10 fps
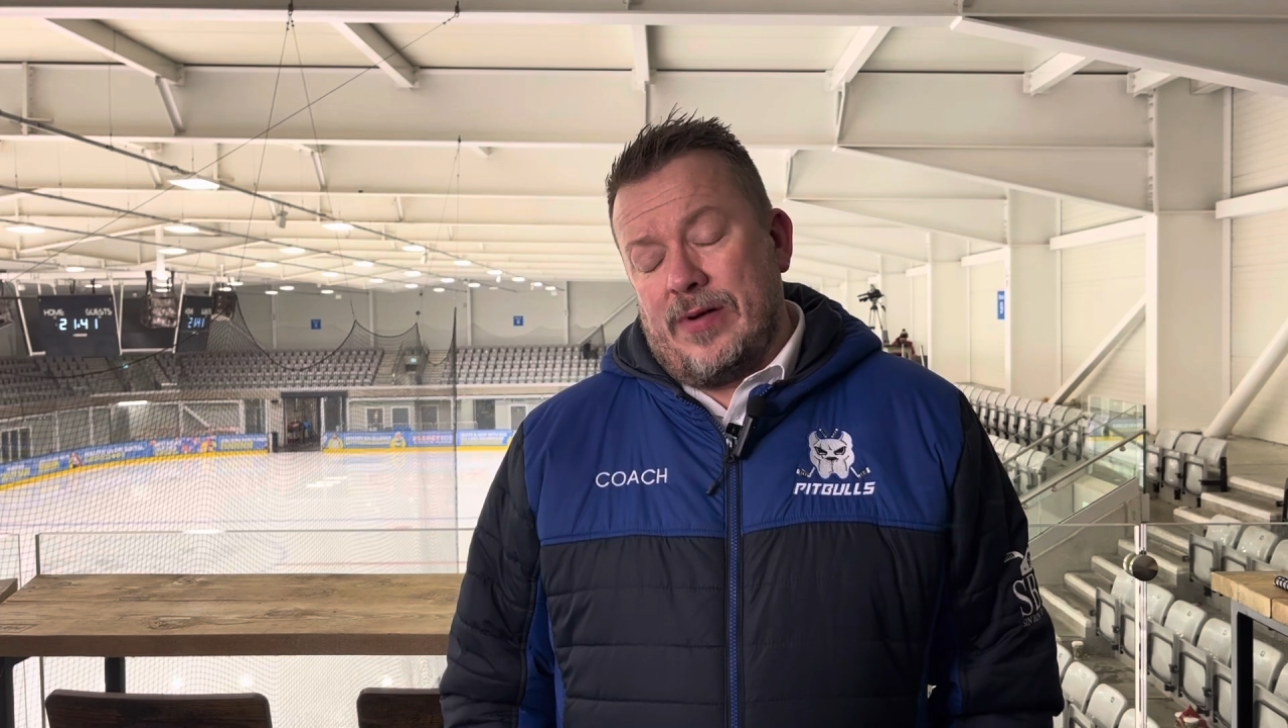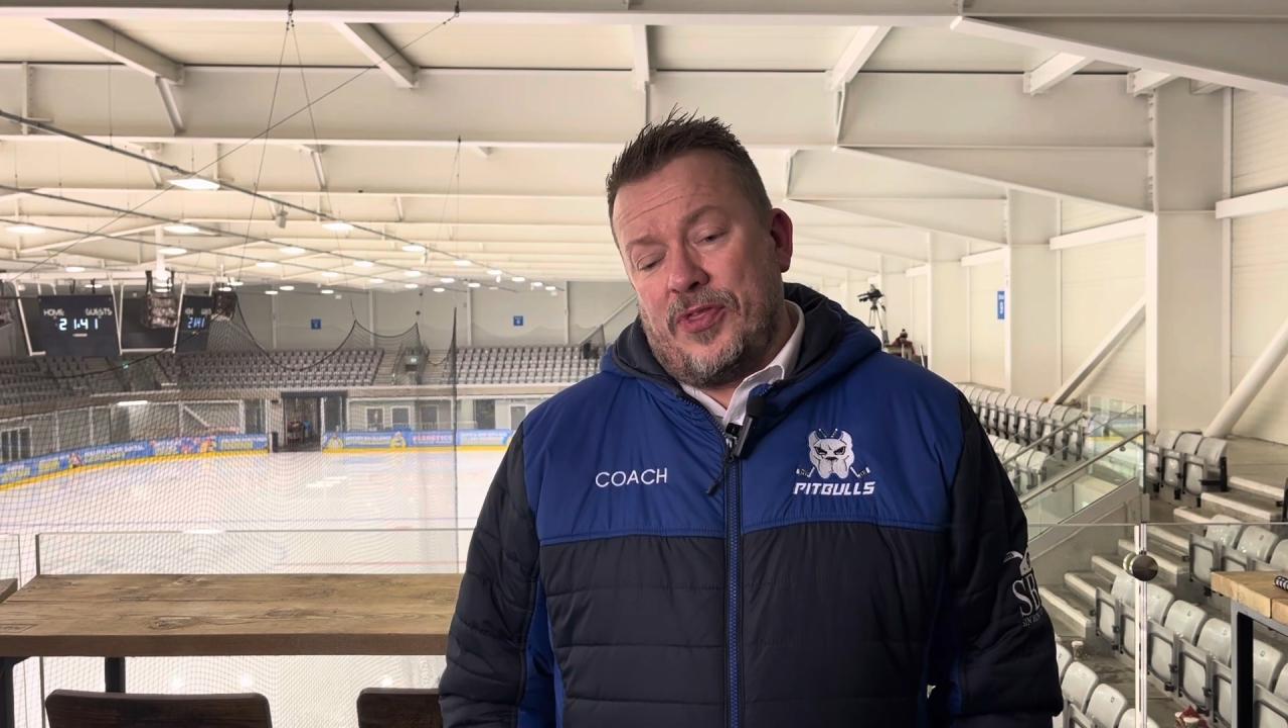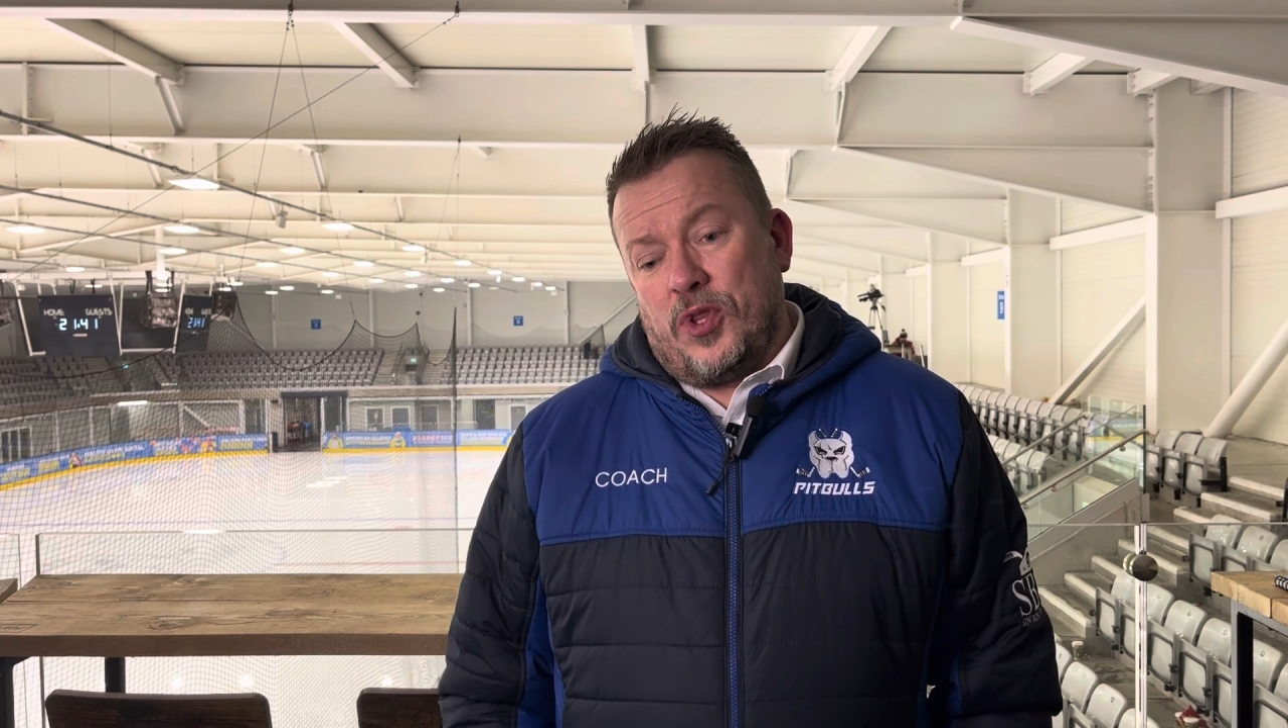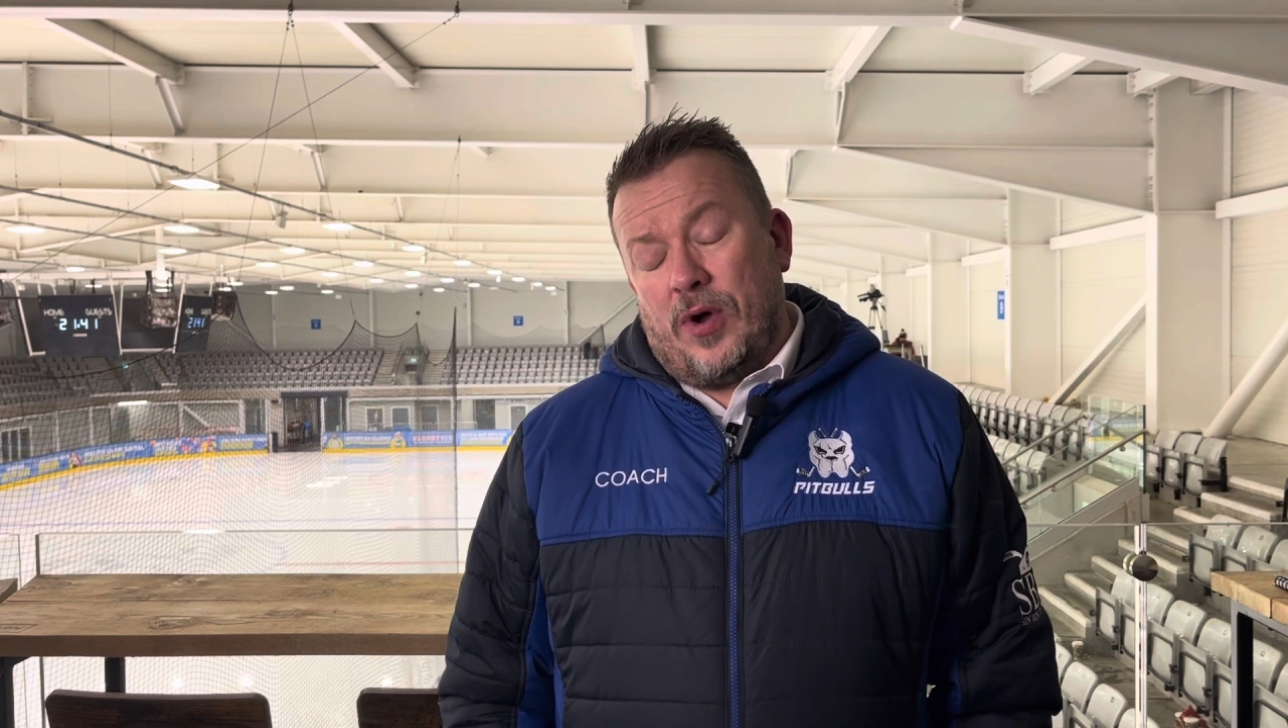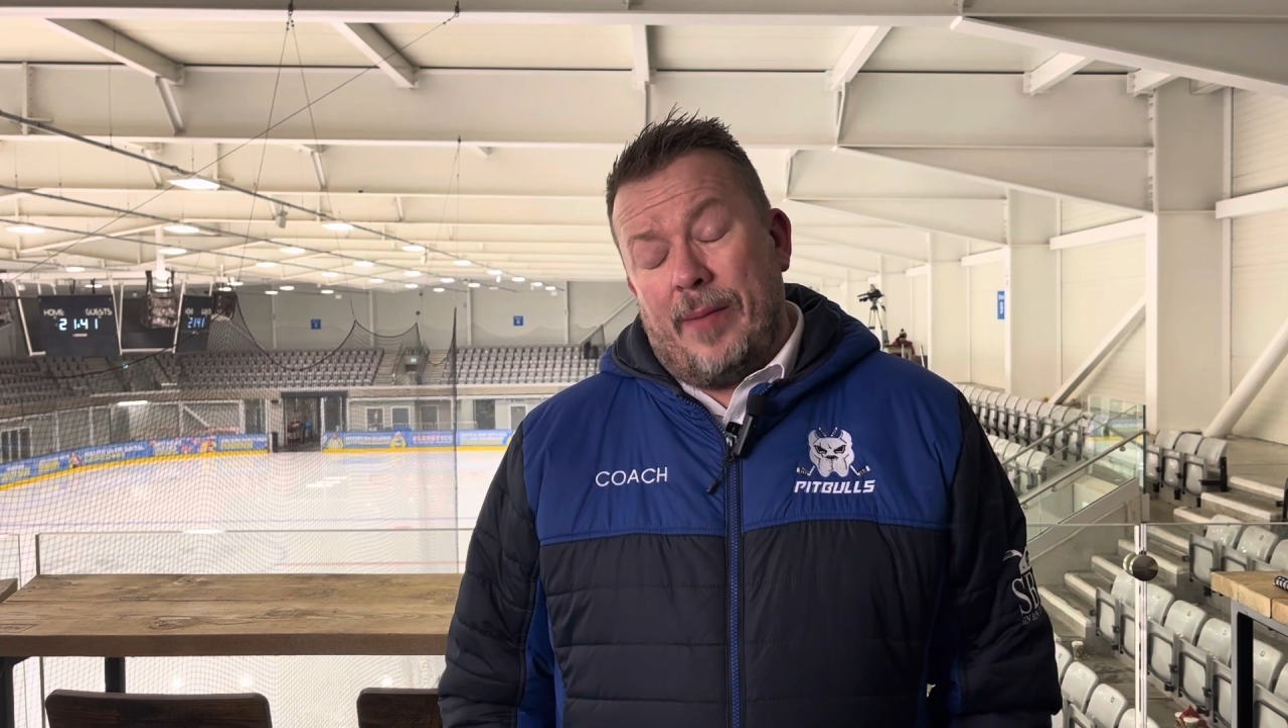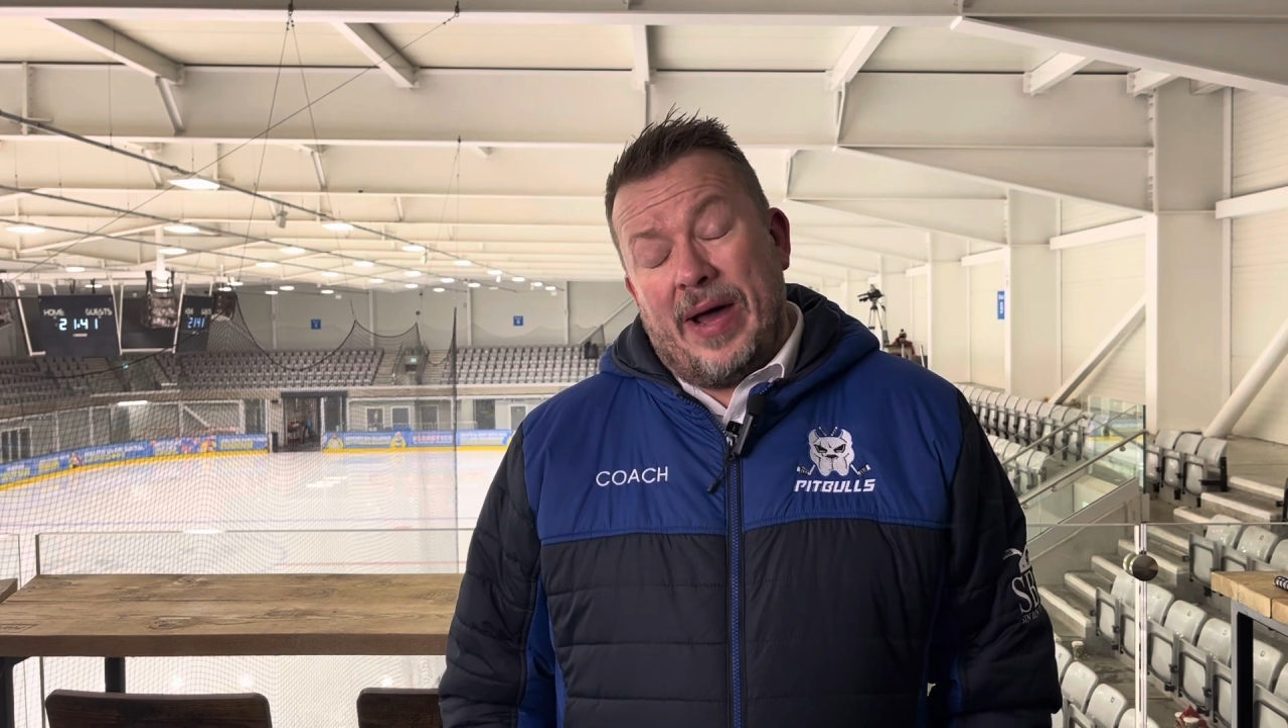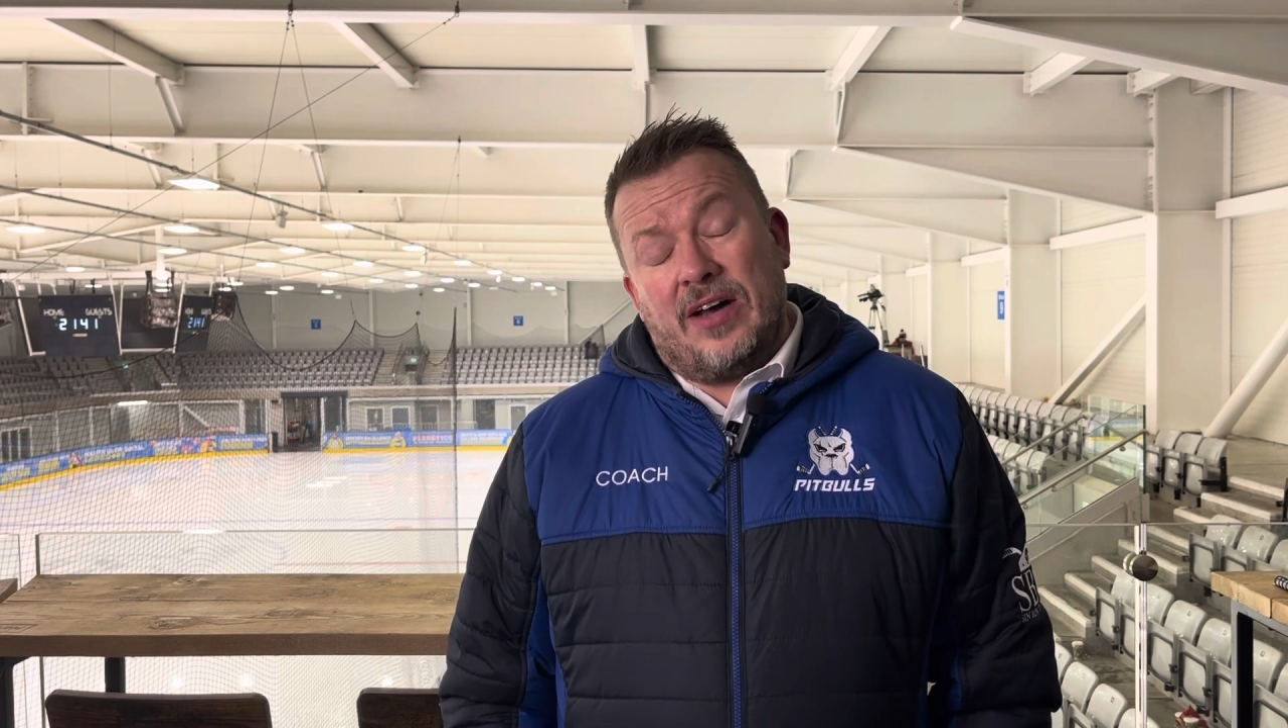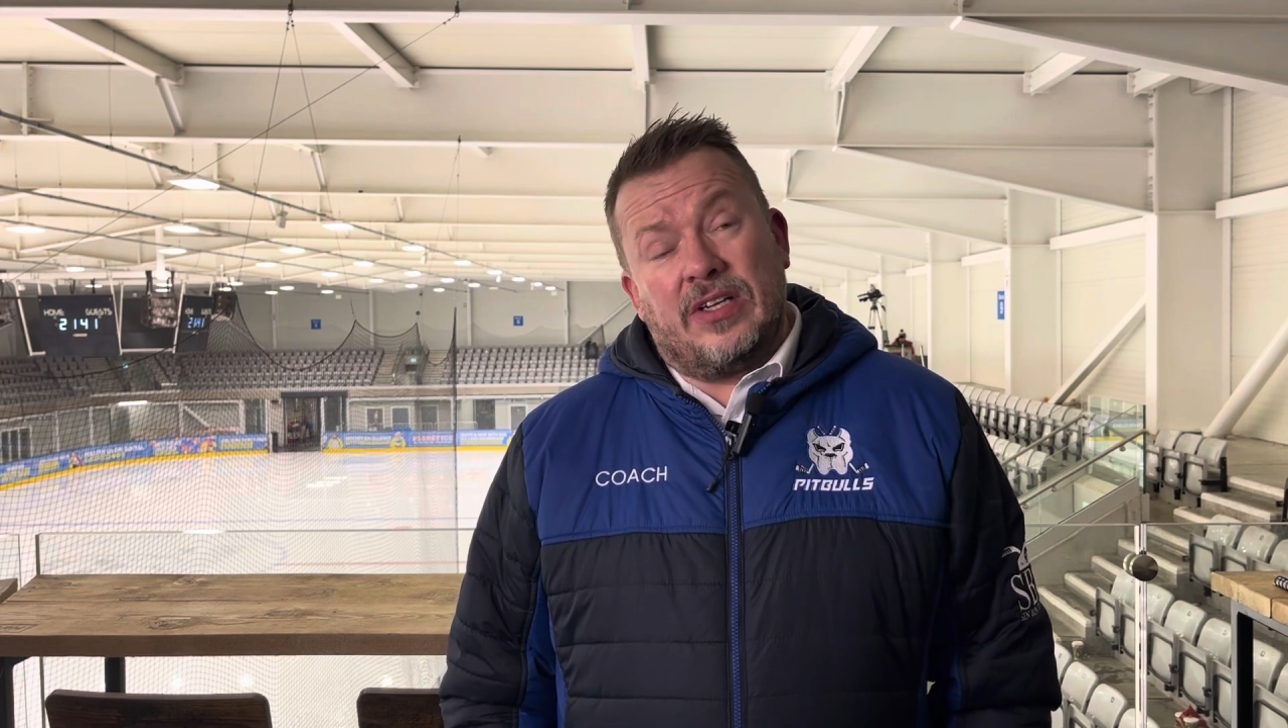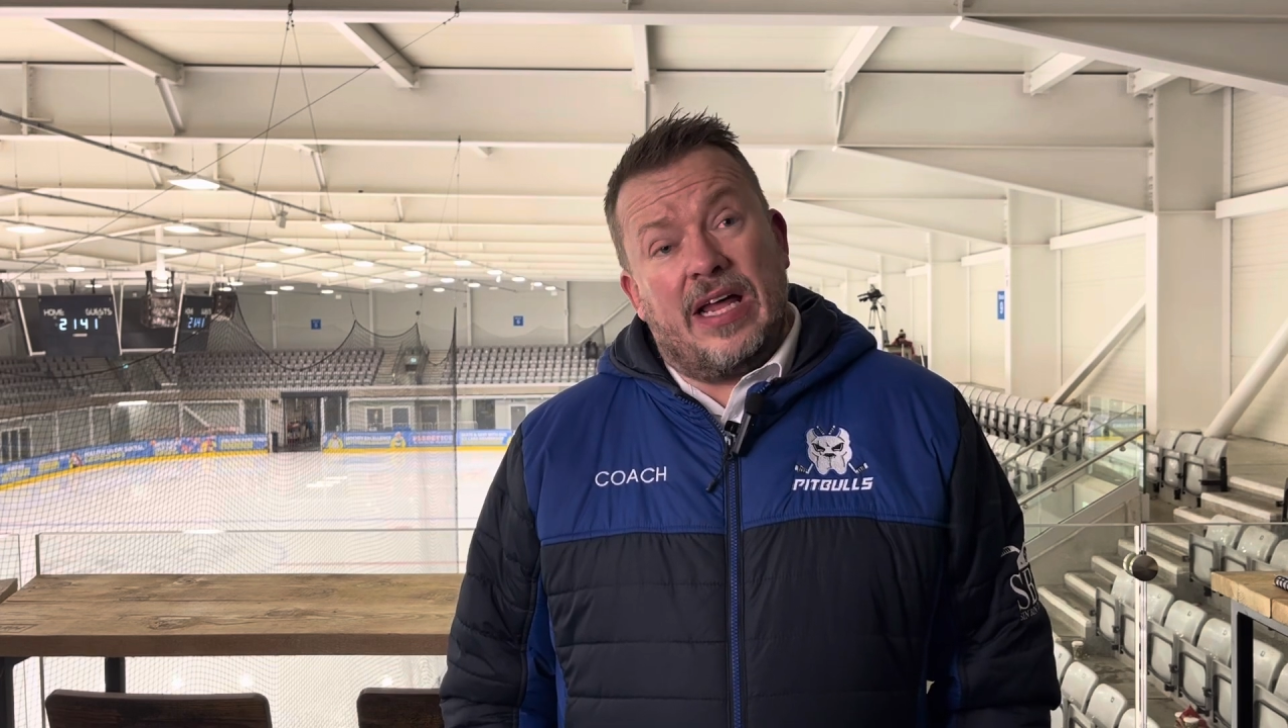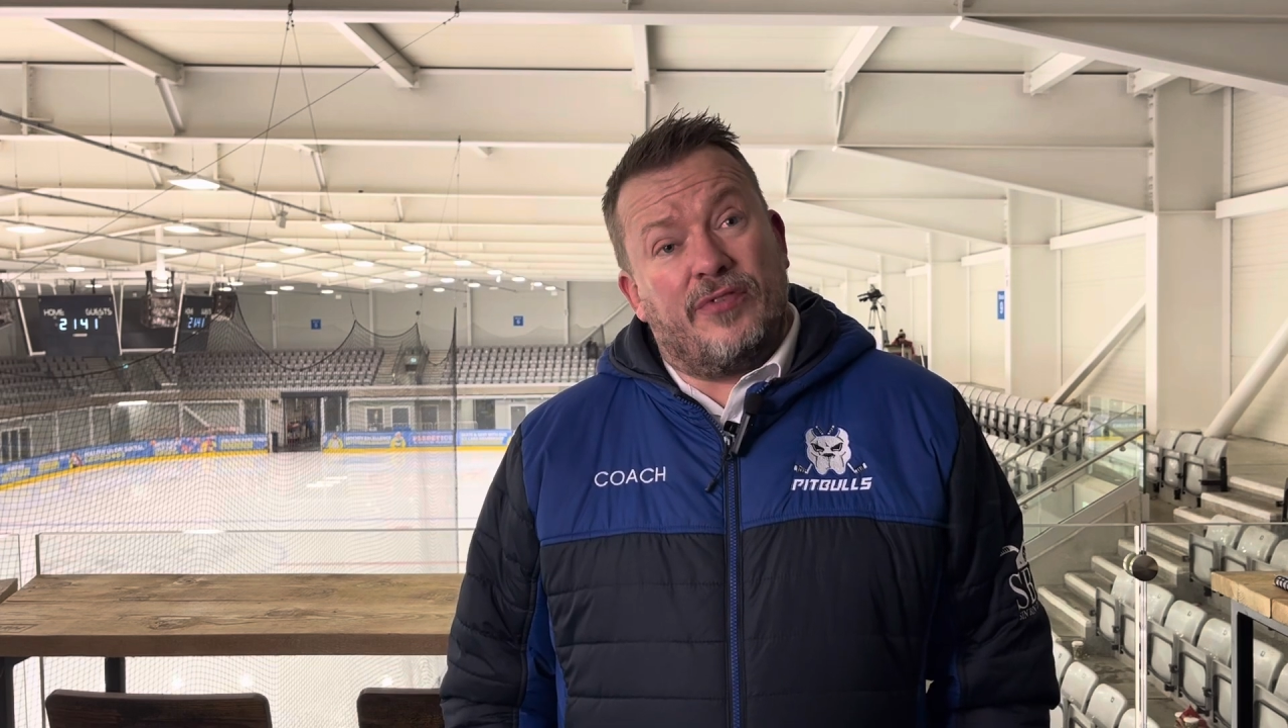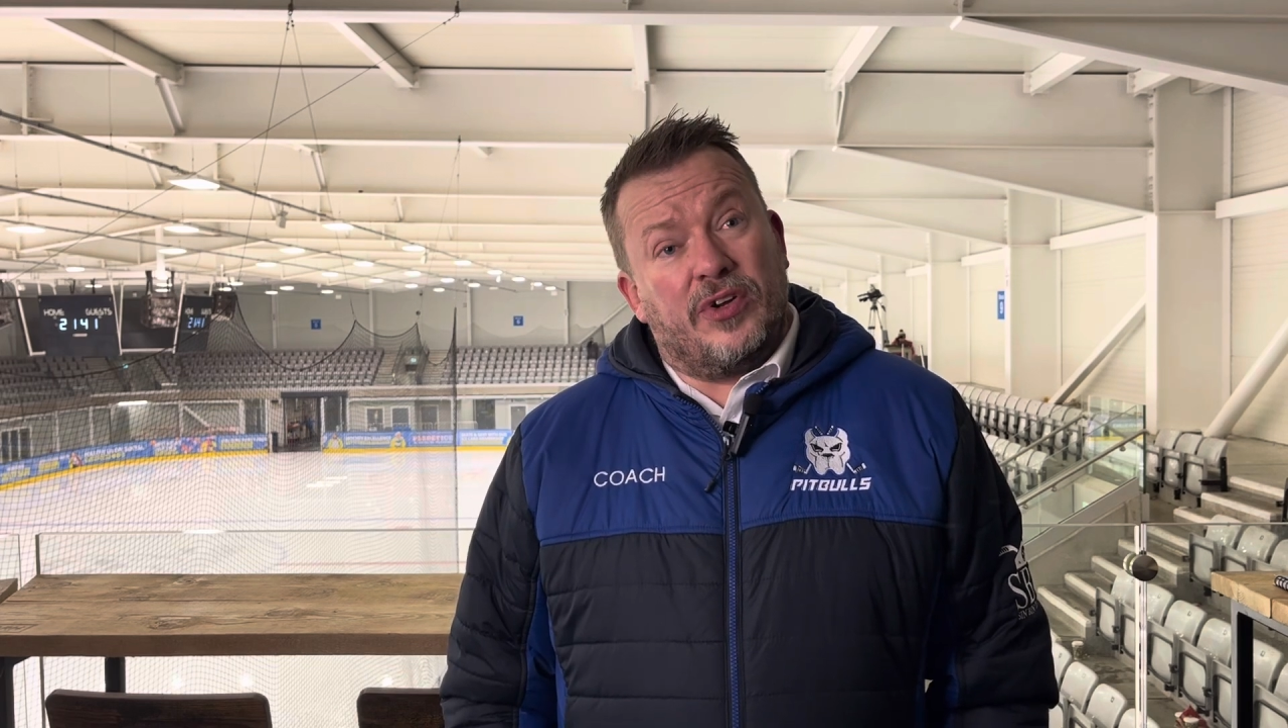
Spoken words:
thought our battle level